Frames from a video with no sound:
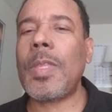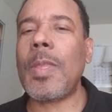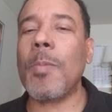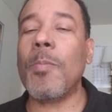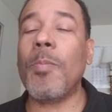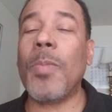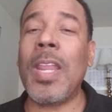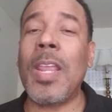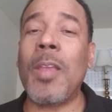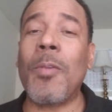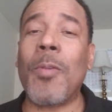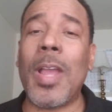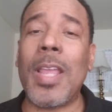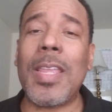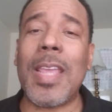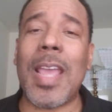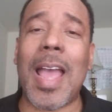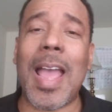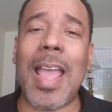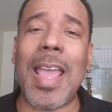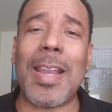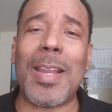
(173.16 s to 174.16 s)
but anyway,
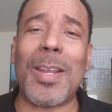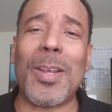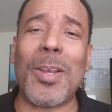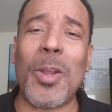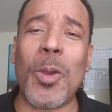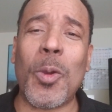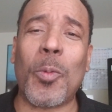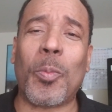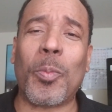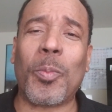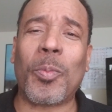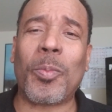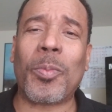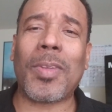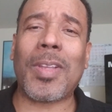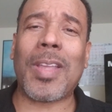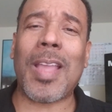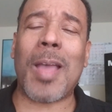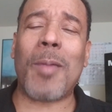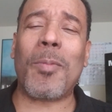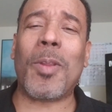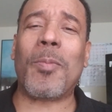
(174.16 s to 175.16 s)
yeah, I had a Nupe
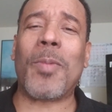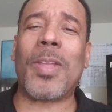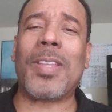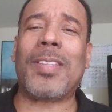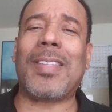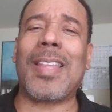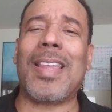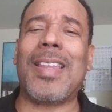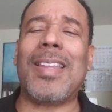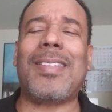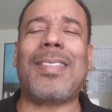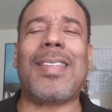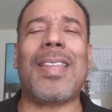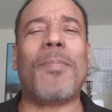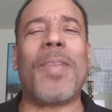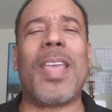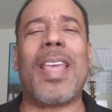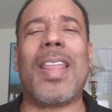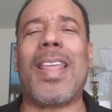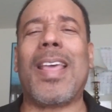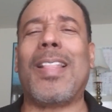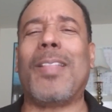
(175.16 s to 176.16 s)
comment in my say. He said,
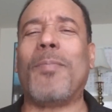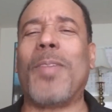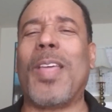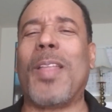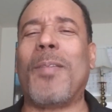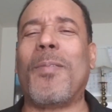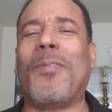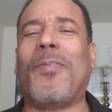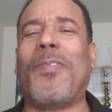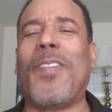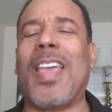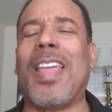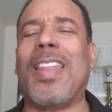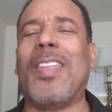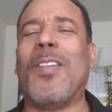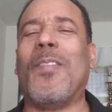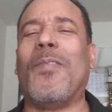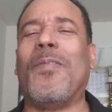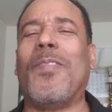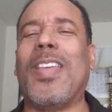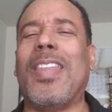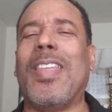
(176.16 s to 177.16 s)
man, Alan, I'm a fan of
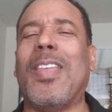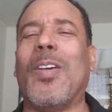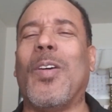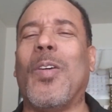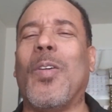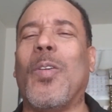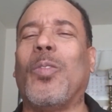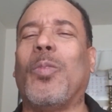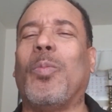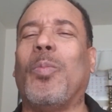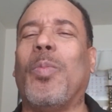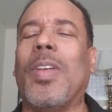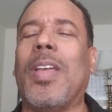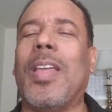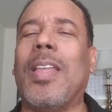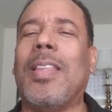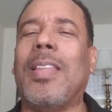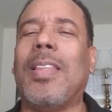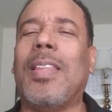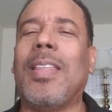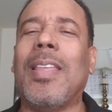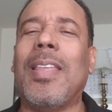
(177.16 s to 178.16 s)
your videos,
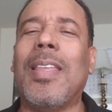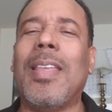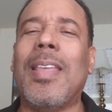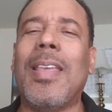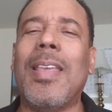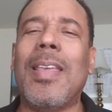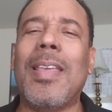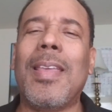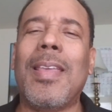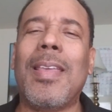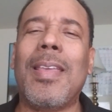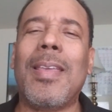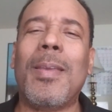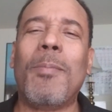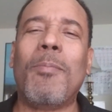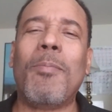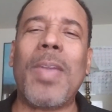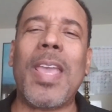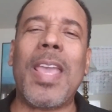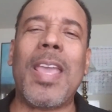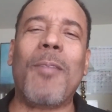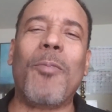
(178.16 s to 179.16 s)
but
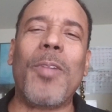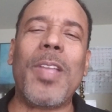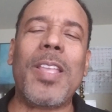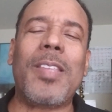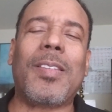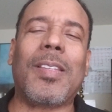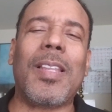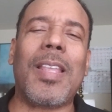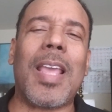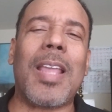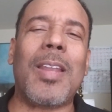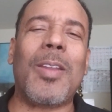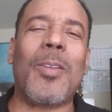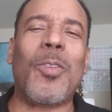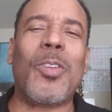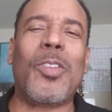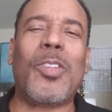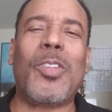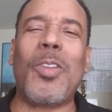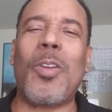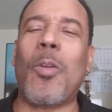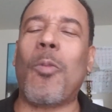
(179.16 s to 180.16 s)
man, recently I
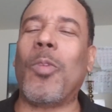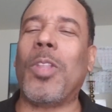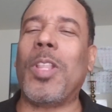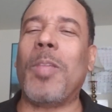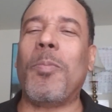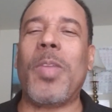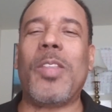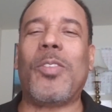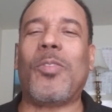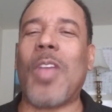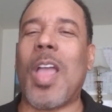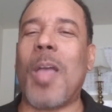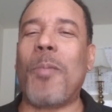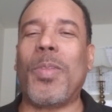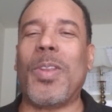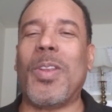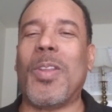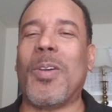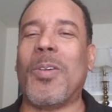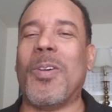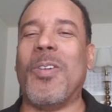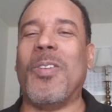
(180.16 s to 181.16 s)
noticed you don't really be
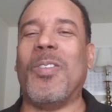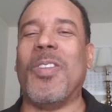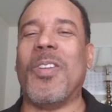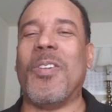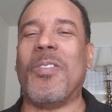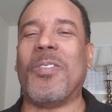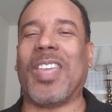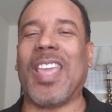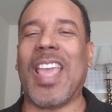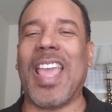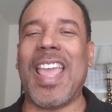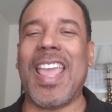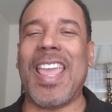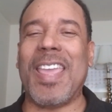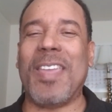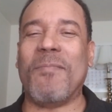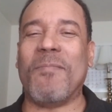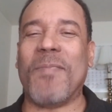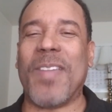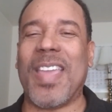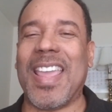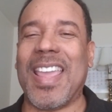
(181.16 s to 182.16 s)
dropping no no
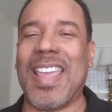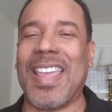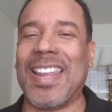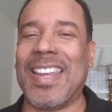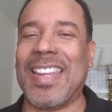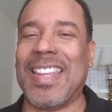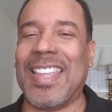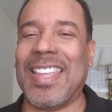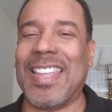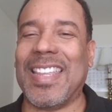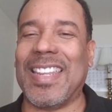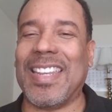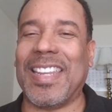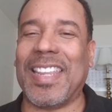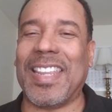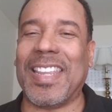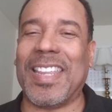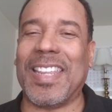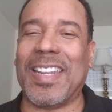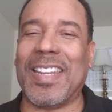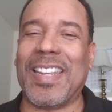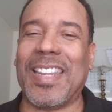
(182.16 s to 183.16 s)
game, man, in
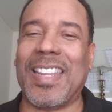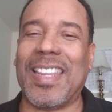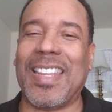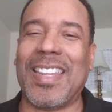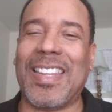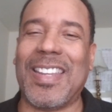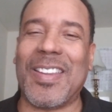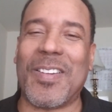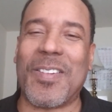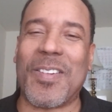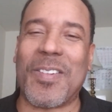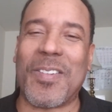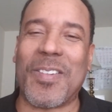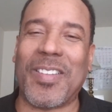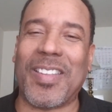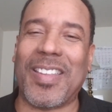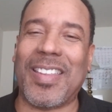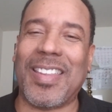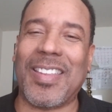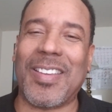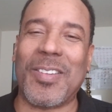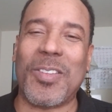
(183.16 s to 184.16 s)
in in your
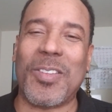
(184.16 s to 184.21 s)
your